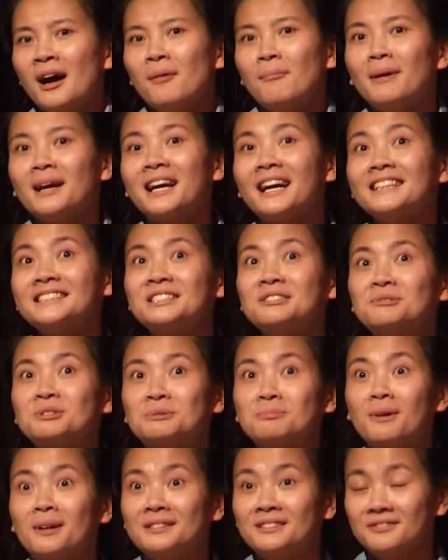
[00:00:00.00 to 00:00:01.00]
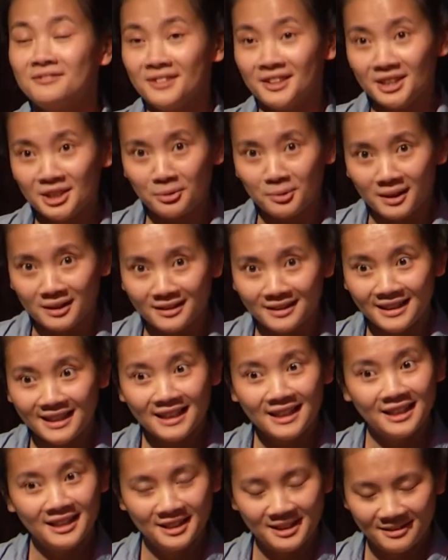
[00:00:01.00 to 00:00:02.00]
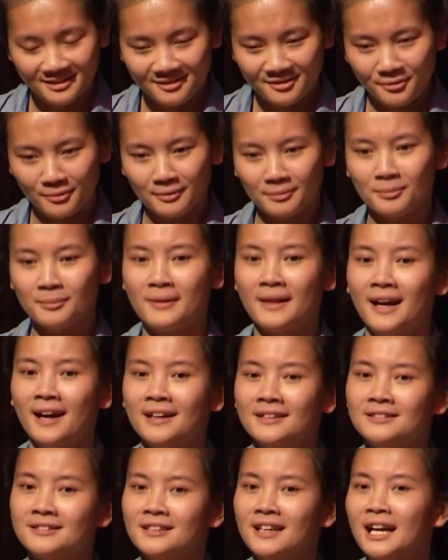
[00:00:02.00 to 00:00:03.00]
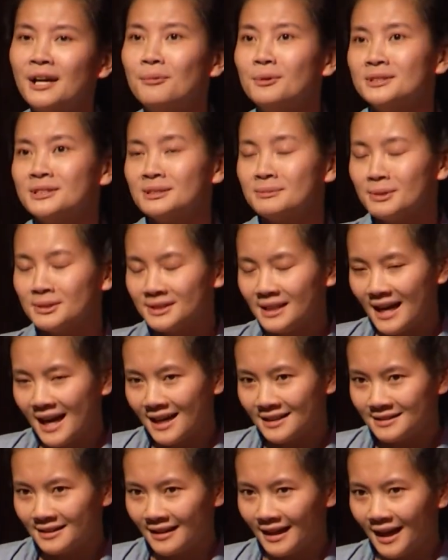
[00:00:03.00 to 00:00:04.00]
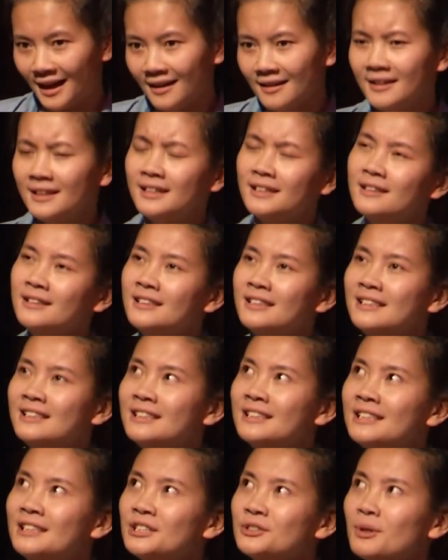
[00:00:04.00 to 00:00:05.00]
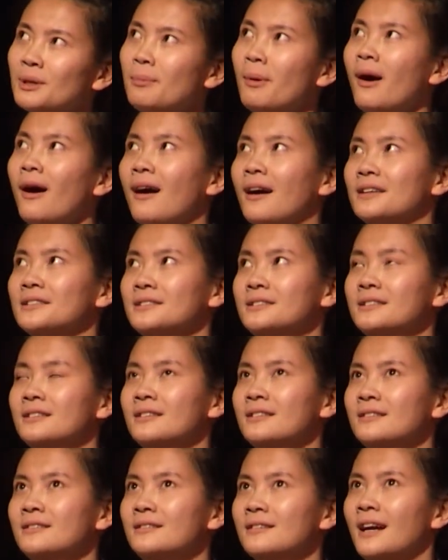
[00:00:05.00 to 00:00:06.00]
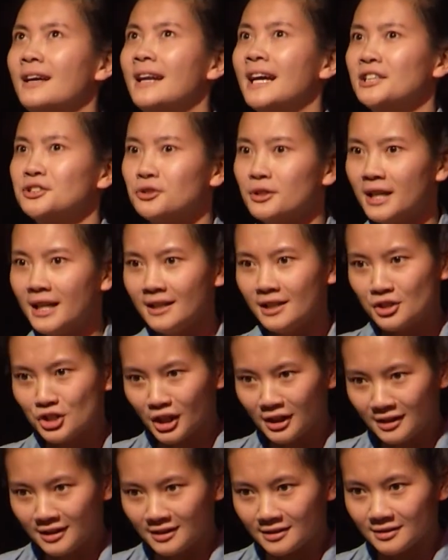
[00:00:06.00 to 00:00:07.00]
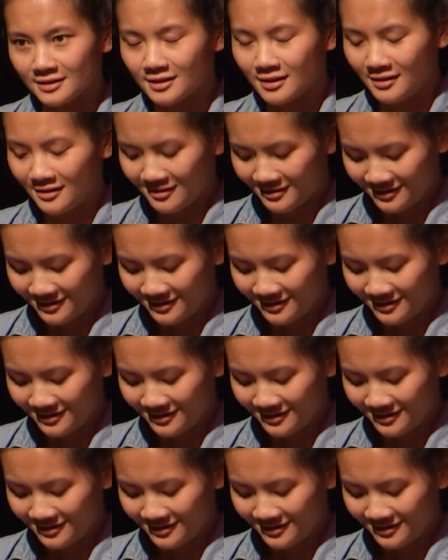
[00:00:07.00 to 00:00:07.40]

My cousin responded very quickly that I wasn't supposed to ask that. So I paused and asked her again in Chinese.